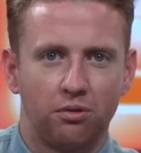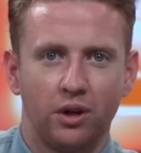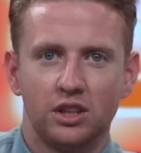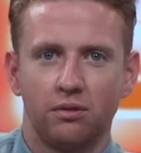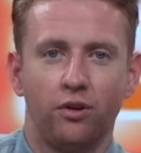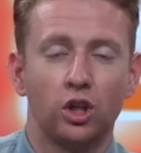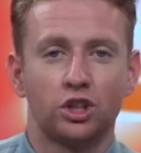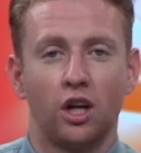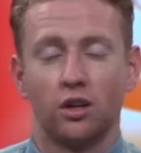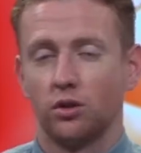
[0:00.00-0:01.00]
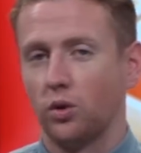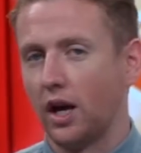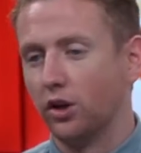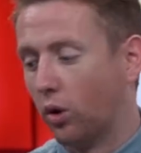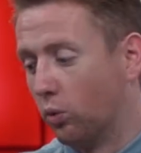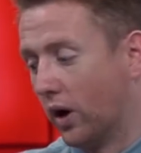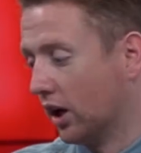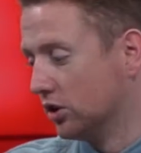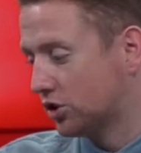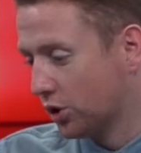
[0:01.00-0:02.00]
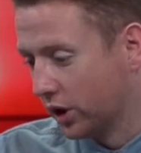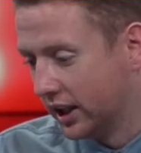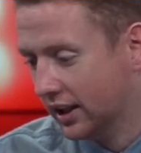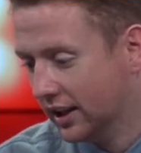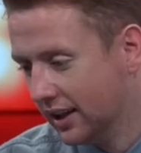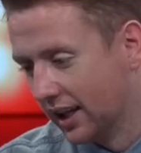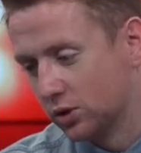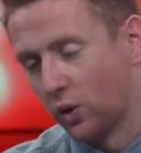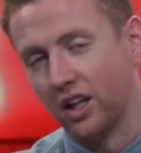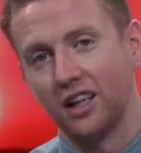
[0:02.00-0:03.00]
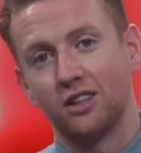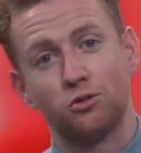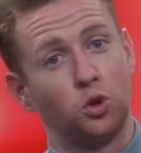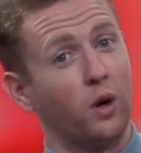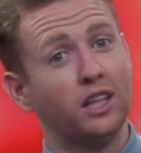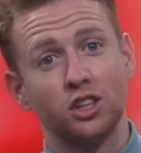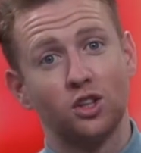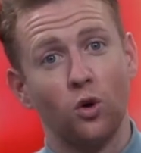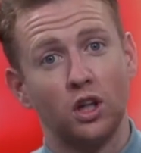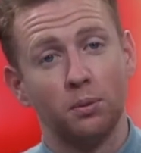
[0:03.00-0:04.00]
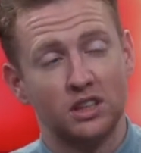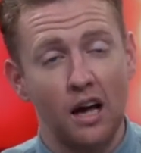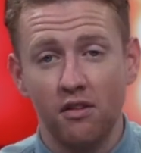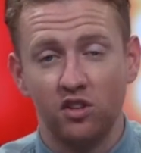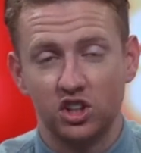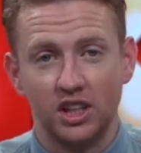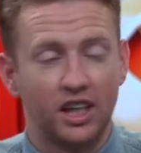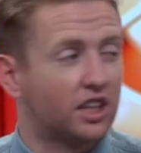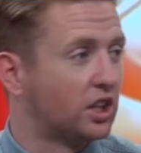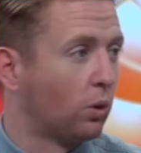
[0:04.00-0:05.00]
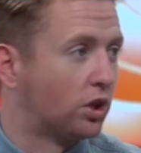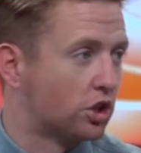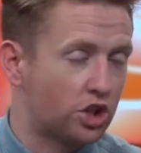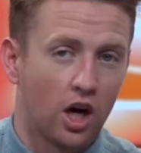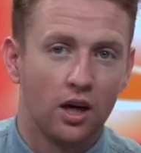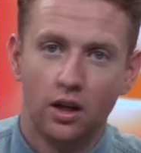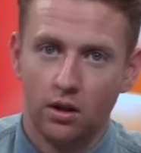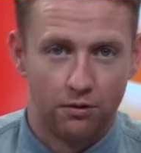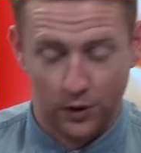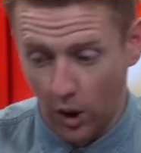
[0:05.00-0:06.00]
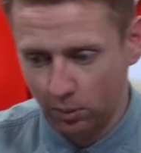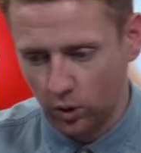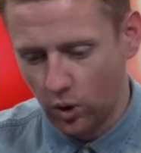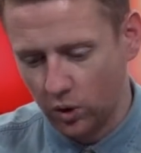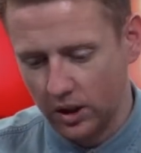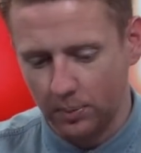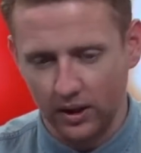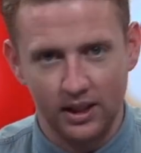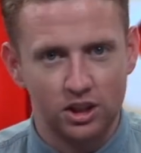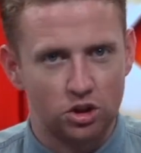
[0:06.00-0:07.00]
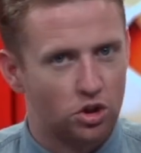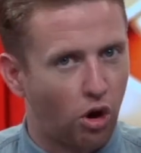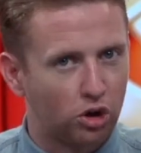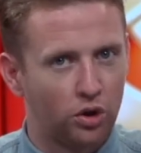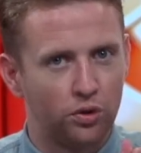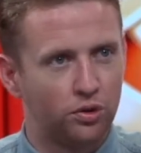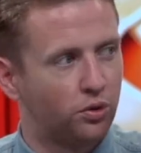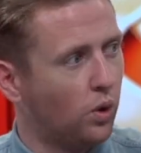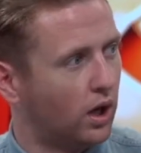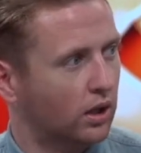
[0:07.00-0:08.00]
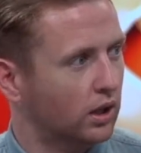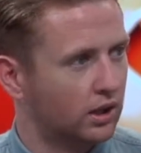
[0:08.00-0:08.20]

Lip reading: Fraser Foster, who I know well and truly as one of the greatest goalkeepers I've ever seen in a Celtic shirt, phenomenal goalkeeper, he's knocking on the door.